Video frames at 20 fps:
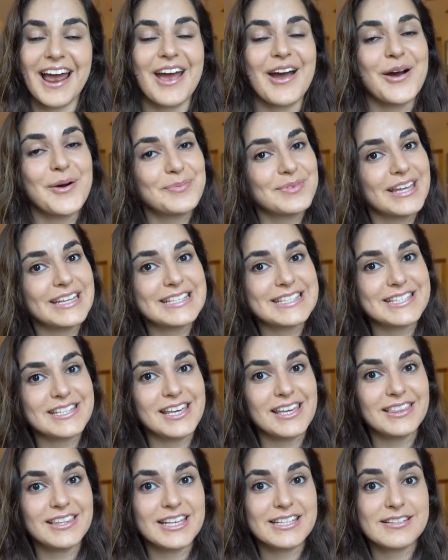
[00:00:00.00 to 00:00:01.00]
I hope that
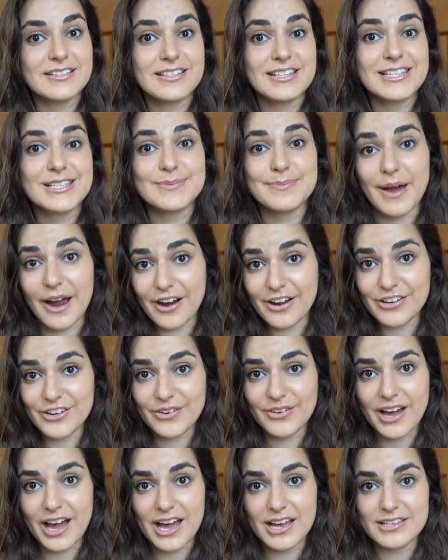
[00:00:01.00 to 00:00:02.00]
seeing this has inspired
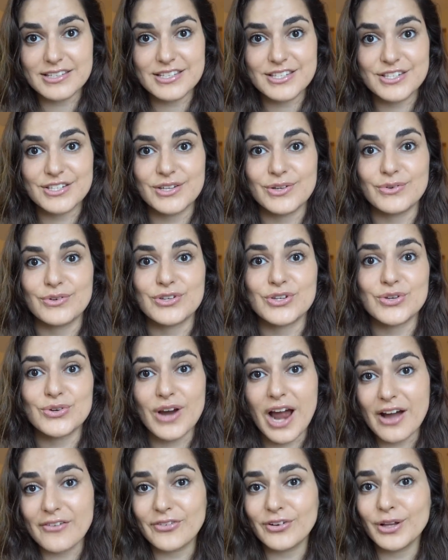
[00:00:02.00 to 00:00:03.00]
you guys to
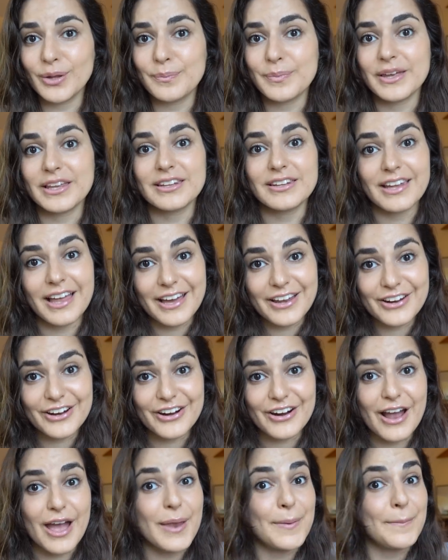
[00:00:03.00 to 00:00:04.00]
travel a bit
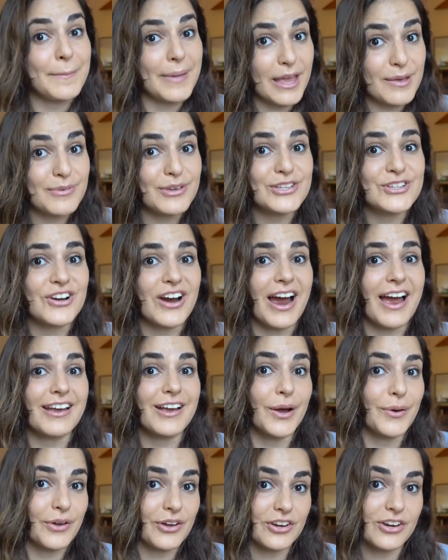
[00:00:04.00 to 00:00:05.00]
lighter and maybe try
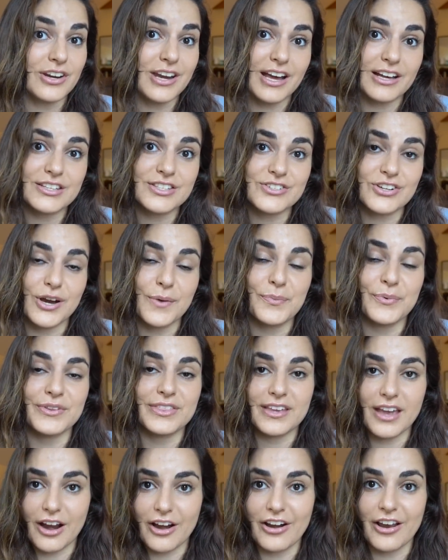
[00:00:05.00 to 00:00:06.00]
going on your next trip
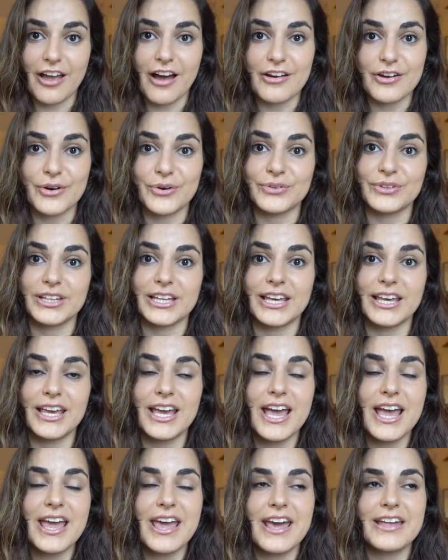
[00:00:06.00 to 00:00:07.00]
with carry-on
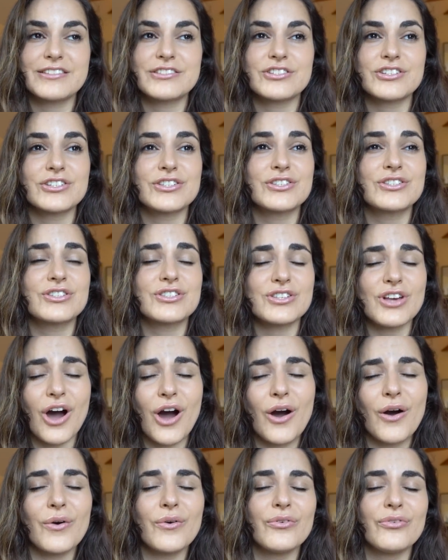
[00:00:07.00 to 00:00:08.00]
only. It's just
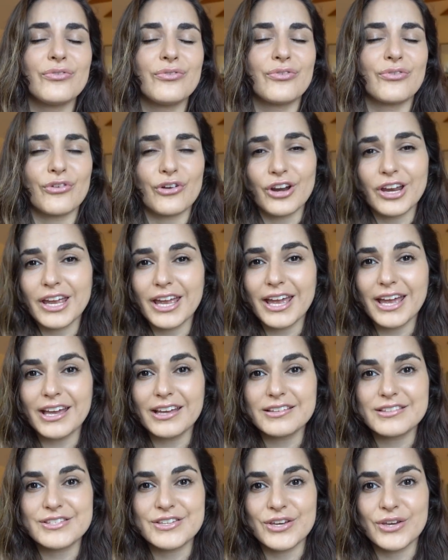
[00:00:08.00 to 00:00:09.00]
so
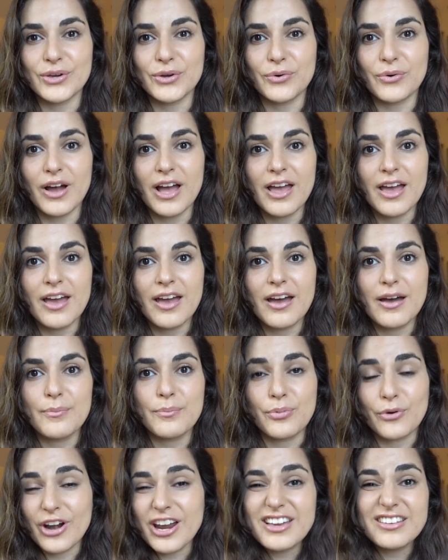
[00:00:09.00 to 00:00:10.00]
freeing to
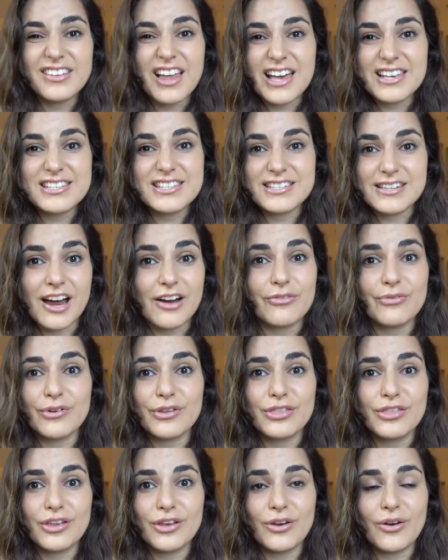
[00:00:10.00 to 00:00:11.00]
bring less stuff
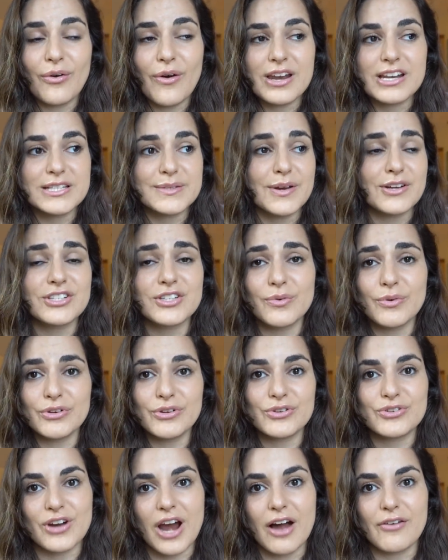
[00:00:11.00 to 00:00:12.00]
with you, and especially when
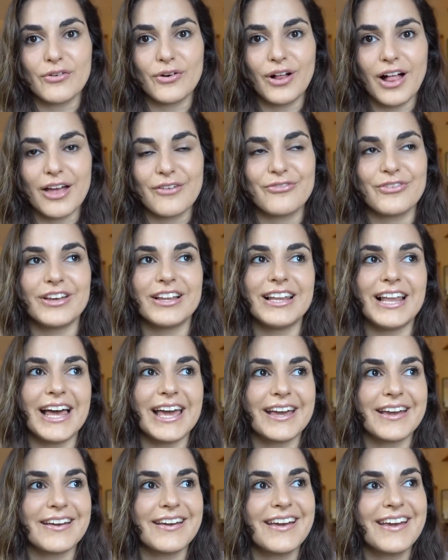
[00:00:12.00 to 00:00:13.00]
you travel, I feel
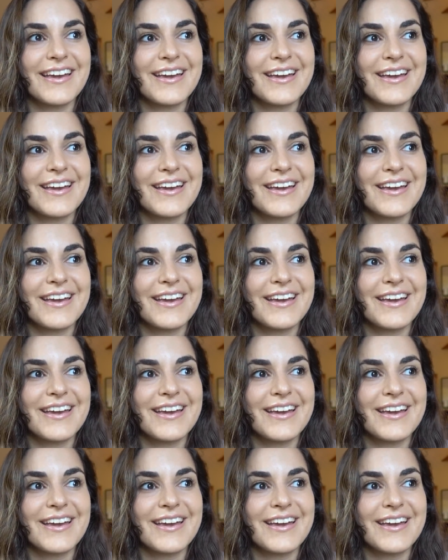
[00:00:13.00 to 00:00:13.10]
like